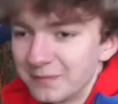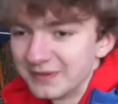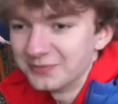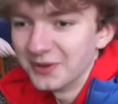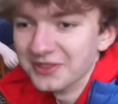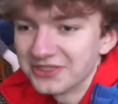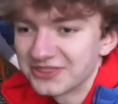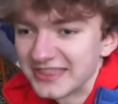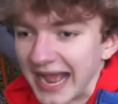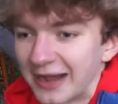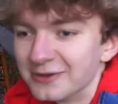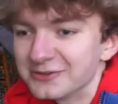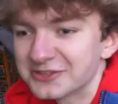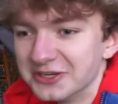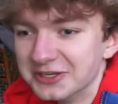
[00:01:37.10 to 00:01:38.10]
be
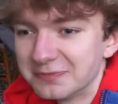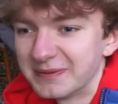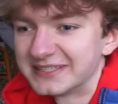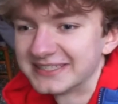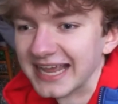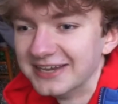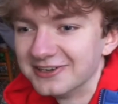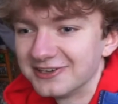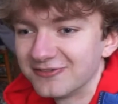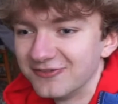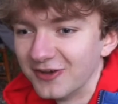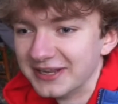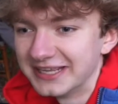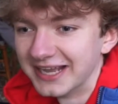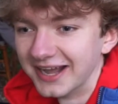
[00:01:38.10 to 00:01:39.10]
1,000%
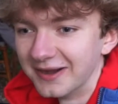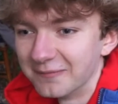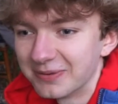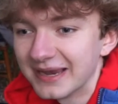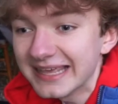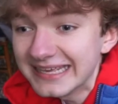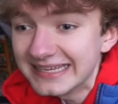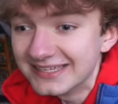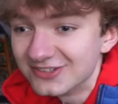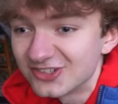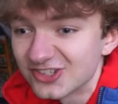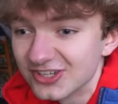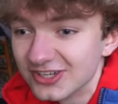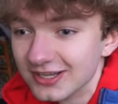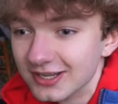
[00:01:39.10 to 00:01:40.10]
funnier.
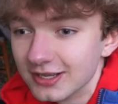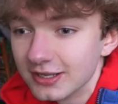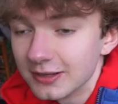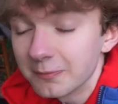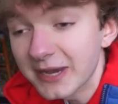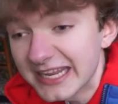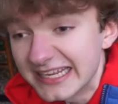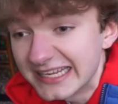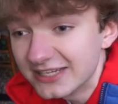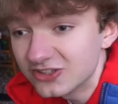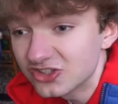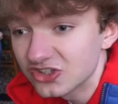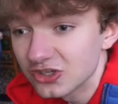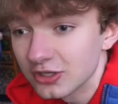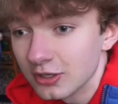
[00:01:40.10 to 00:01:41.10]
Please. No.
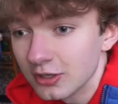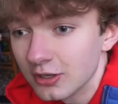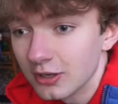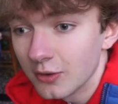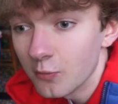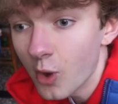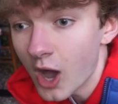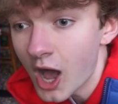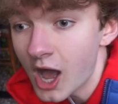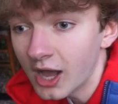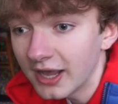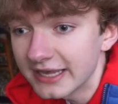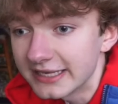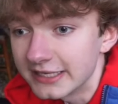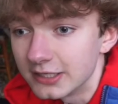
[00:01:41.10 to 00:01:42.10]
Please. No.
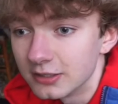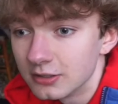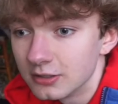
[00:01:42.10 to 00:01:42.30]
Why?